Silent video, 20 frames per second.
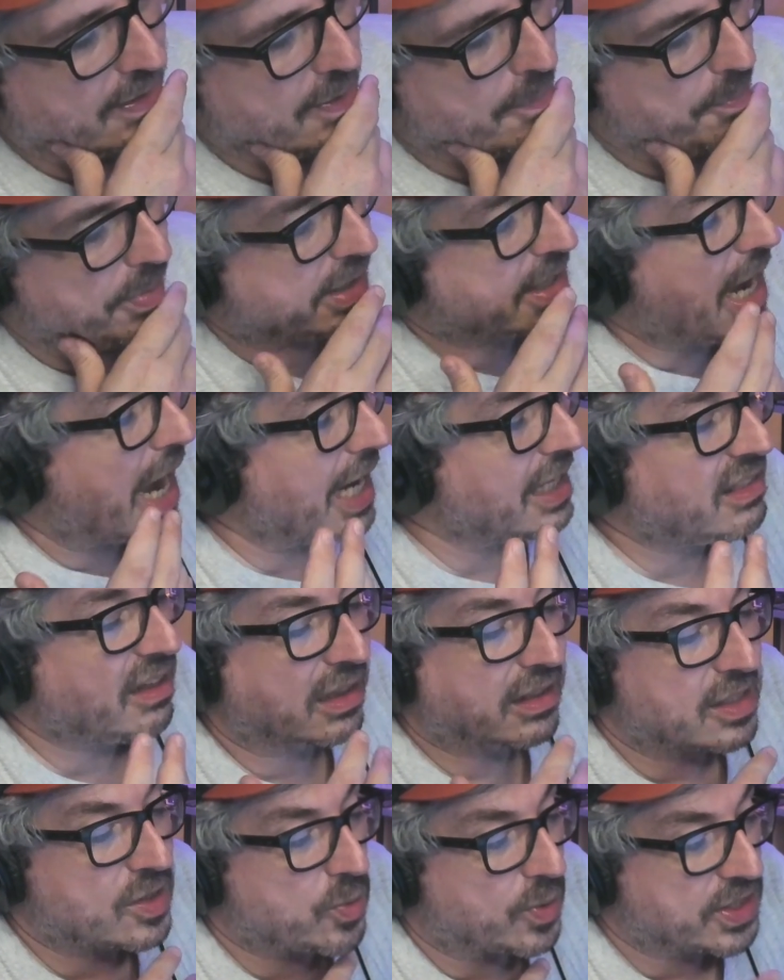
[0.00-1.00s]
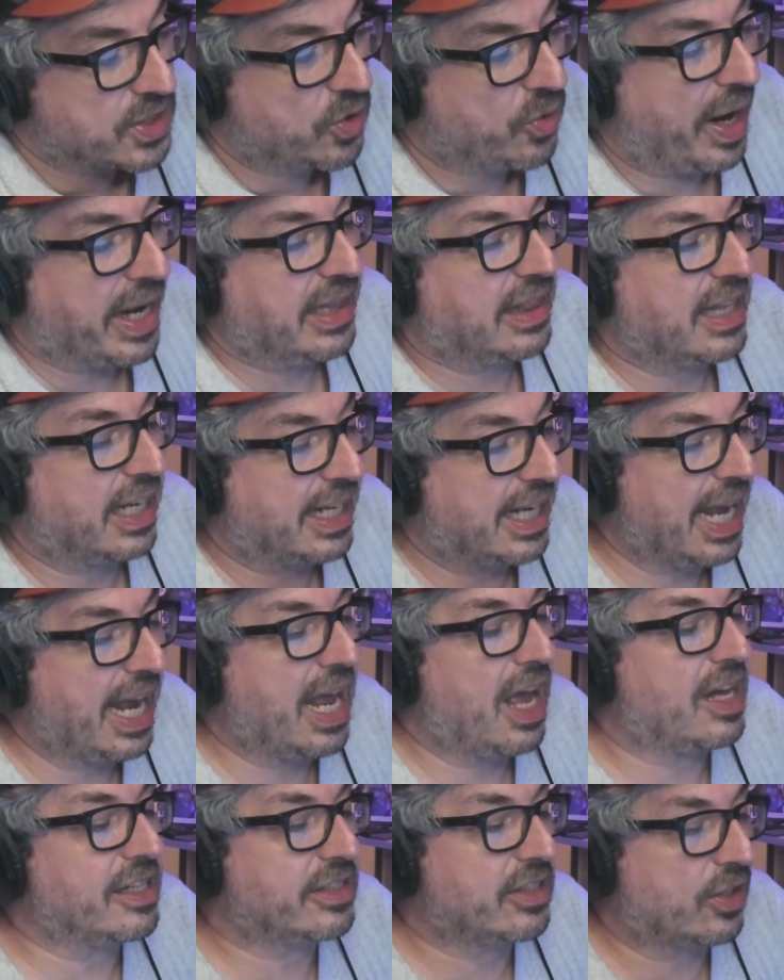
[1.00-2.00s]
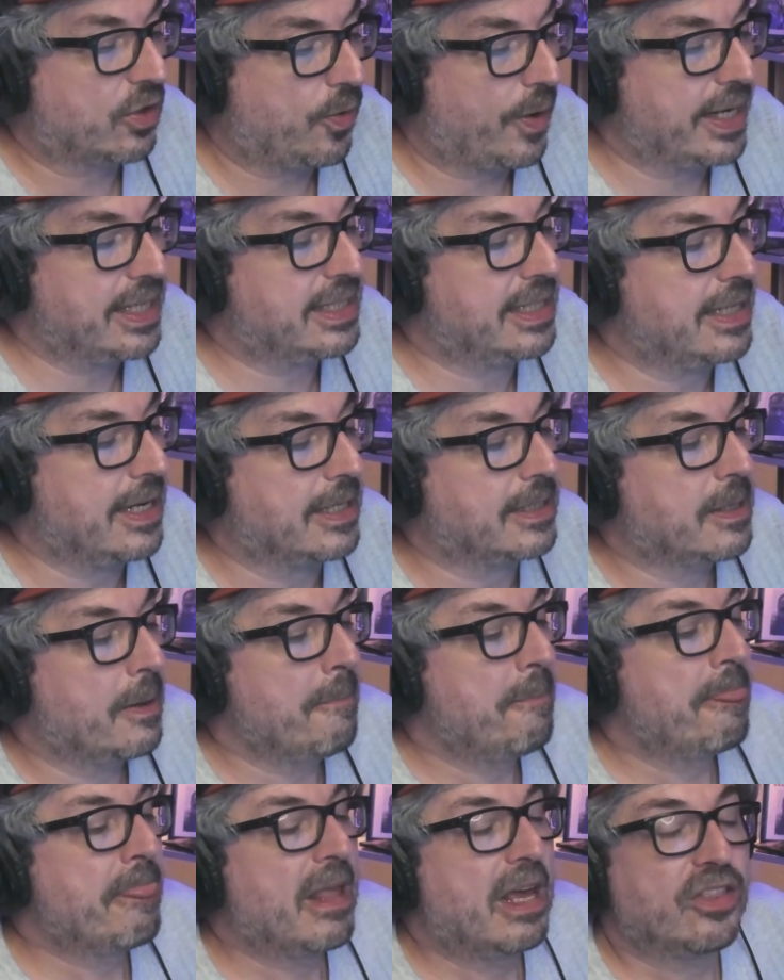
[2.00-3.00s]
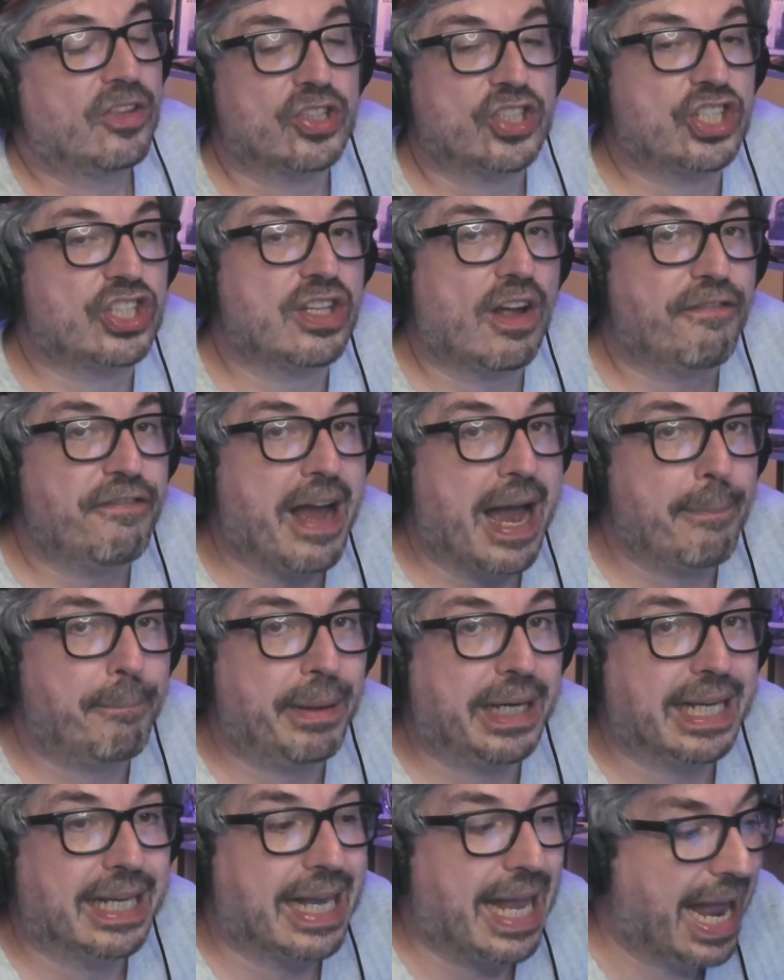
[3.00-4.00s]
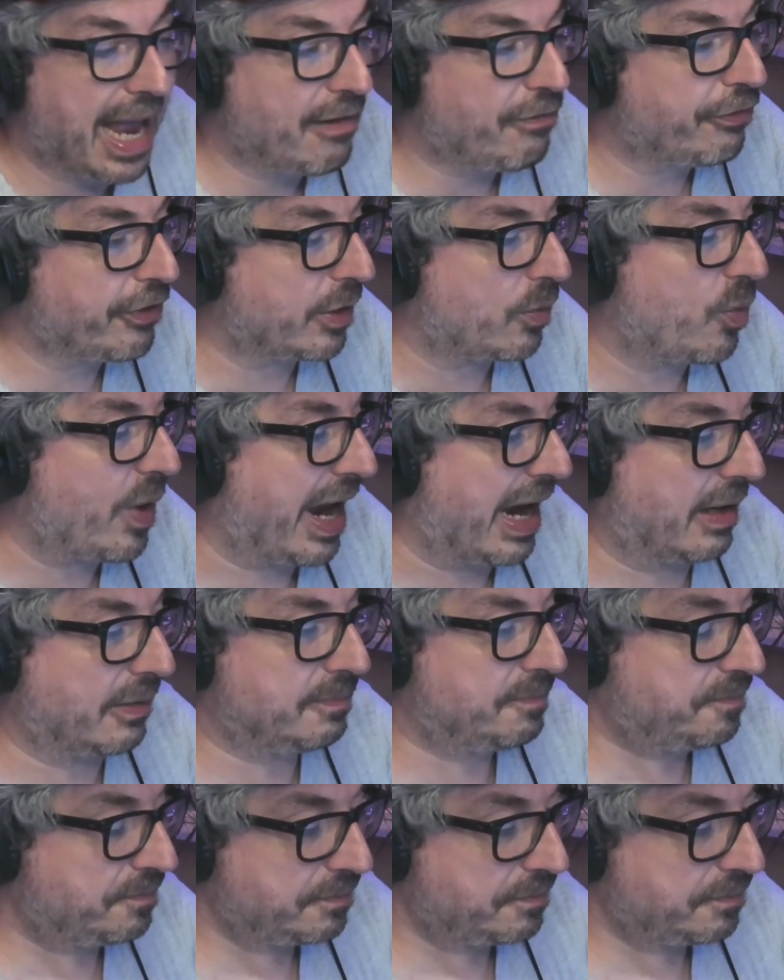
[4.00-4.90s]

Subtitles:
But I thought this was great. The chaos, the craziness, there's stuff happening everywhere.